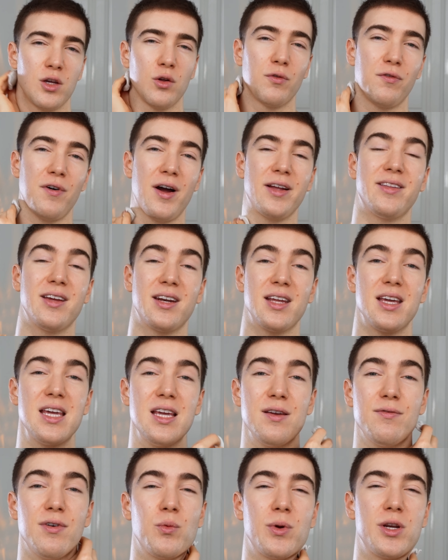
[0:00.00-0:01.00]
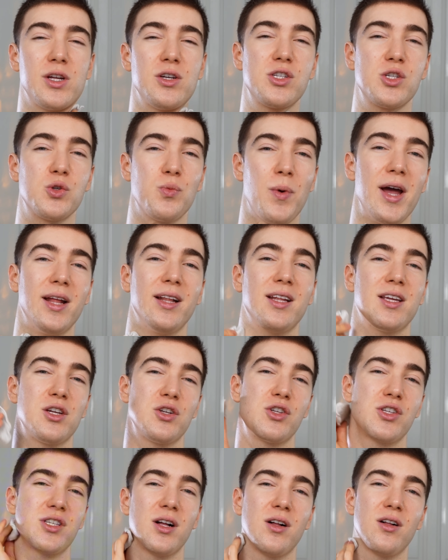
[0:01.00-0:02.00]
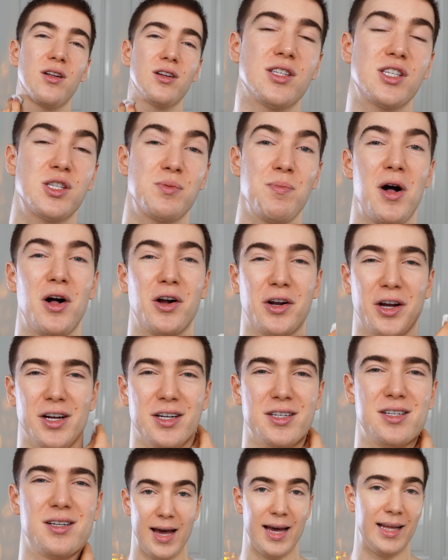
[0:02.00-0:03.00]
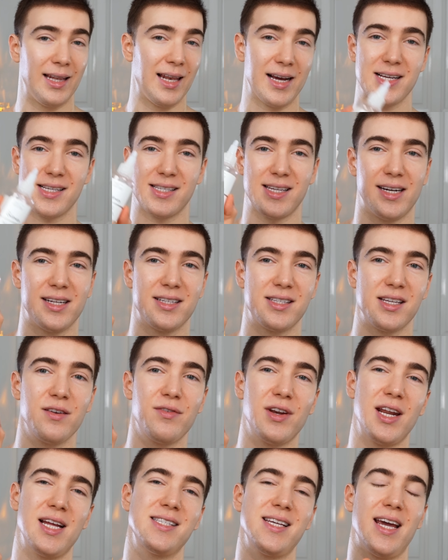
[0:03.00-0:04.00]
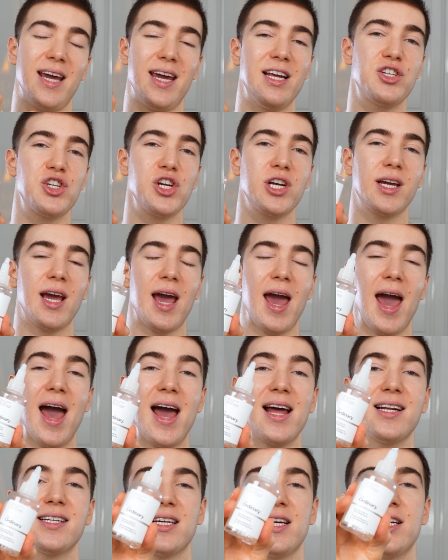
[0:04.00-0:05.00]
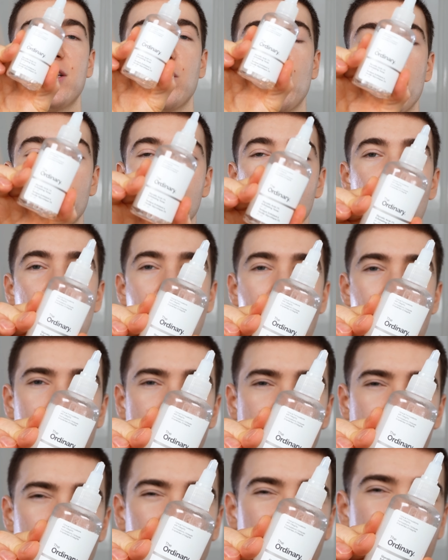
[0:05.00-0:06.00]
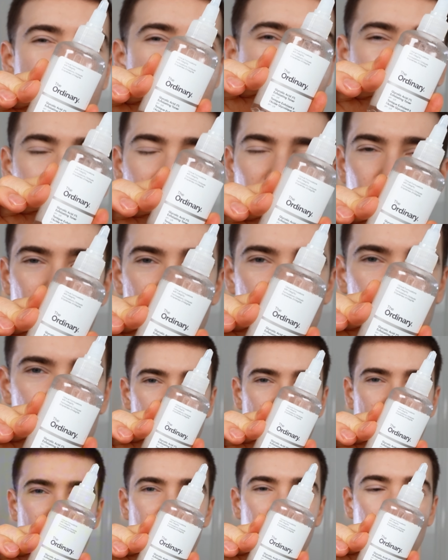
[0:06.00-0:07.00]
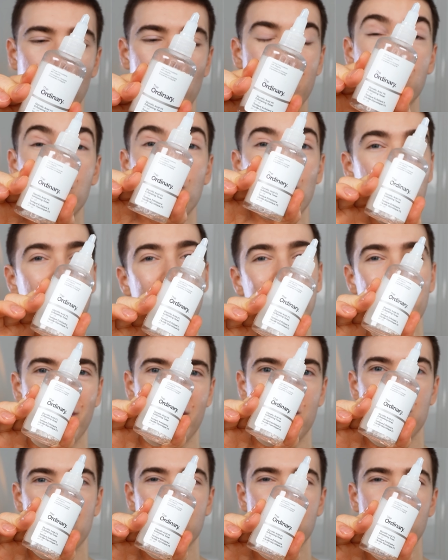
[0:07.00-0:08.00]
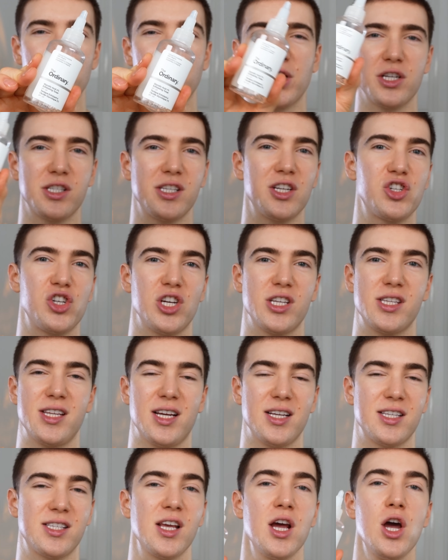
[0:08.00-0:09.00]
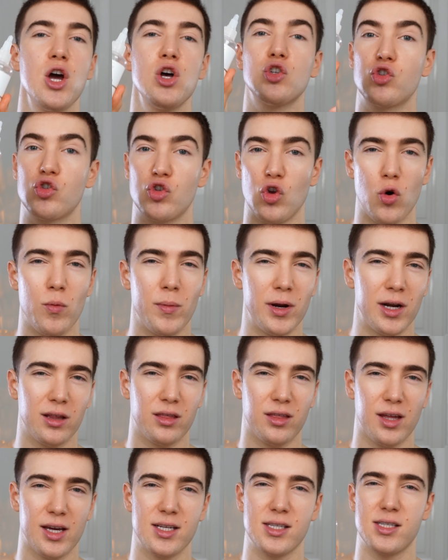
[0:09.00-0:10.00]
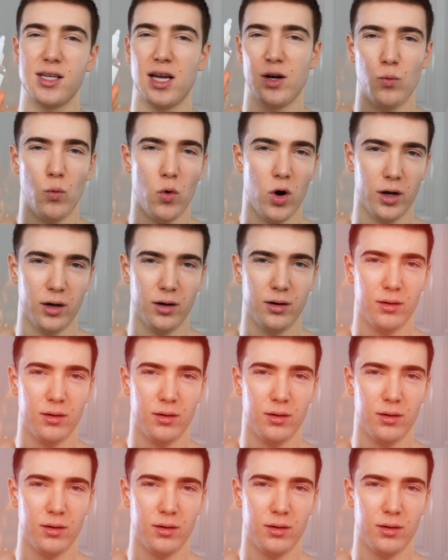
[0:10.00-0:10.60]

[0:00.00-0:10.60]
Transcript: you'll find that even when you sweat, you still smell good. And like I said, it's even anti-aging, and it also helps with discoloration. So it's really efficient because it just does so many things in one.